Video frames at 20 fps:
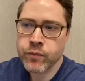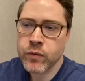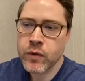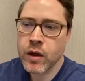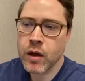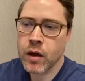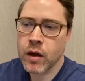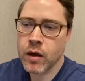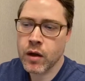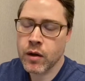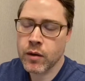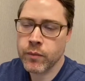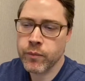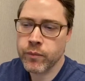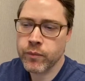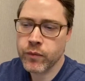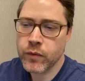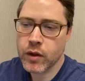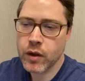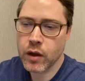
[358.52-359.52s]
a
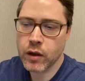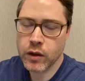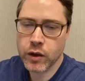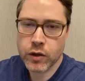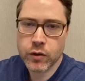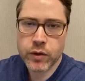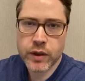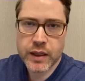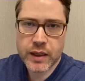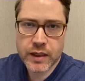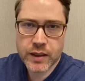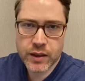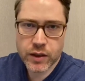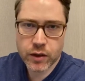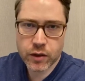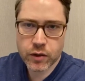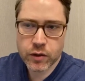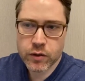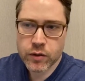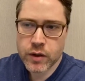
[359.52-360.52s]
little
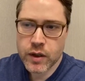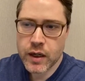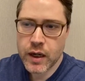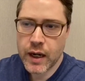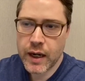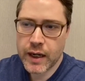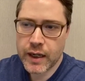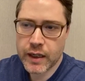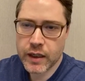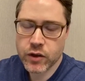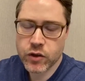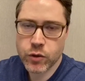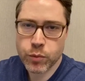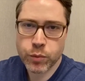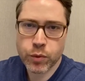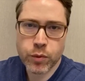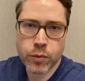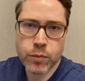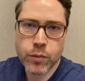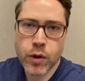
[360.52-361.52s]
easier and to
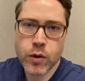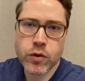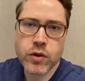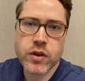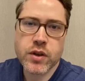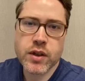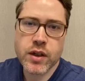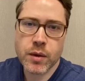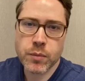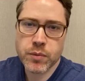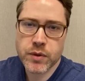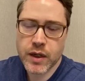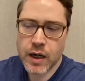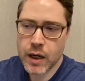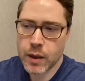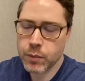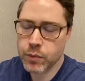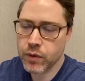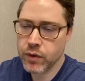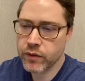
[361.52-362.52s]
promote some
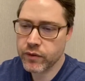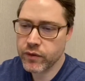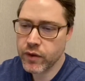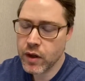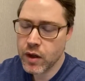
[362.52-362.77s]
type of